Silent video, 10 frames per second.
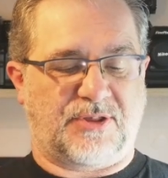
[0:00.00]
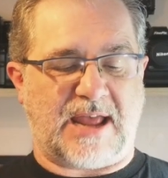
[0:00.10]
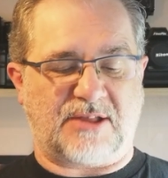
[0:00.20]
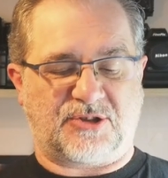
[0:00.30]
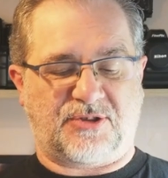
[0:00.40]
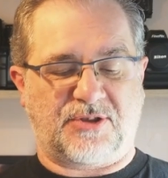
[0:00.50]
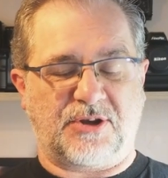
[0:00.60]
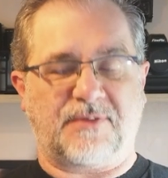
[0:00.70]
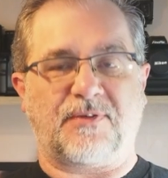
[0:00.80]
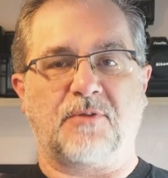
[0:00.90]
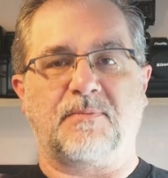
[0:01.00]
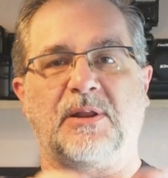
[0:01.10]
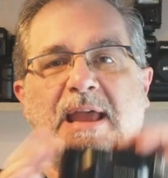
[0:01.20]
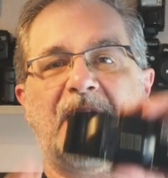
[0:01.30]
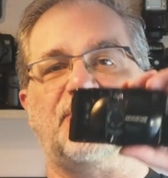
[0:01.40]
That
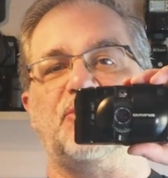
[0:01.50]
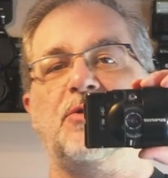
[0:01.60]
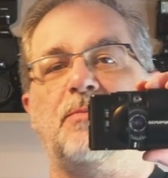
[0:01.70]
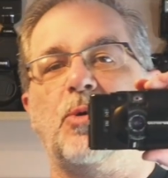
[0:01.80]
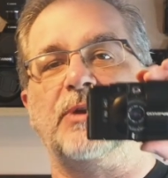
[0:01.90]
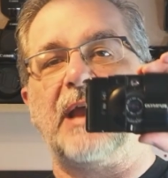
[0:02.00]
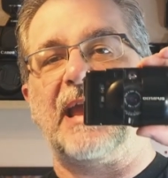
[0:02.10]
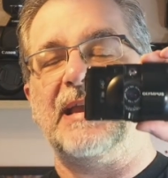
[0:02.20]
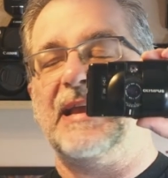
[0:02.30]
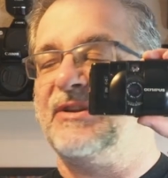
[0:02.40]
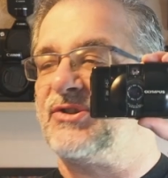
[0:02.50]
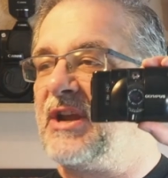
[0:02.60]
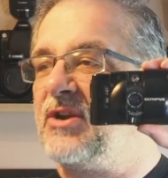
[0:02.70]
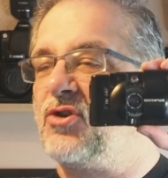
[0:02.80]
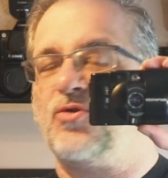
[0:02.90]
35mm f2.8 is
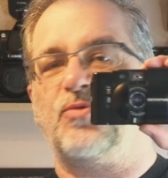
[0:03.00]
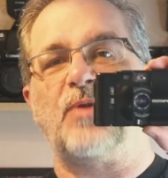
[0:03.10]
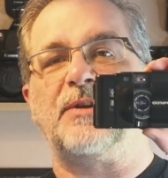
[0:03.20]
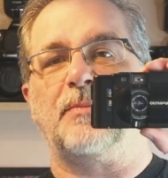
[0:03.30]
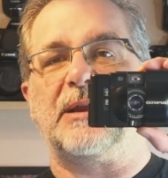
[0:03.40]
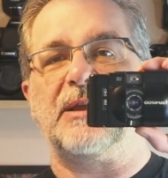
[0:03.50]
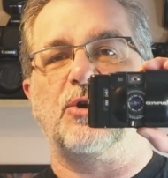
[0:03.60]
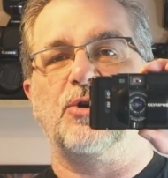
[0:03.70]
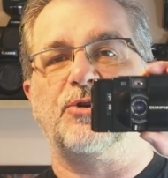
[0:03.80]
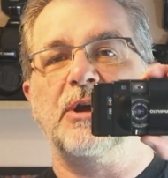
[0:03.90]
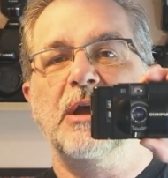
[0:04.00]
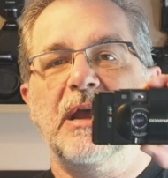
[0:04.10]
incredibly good.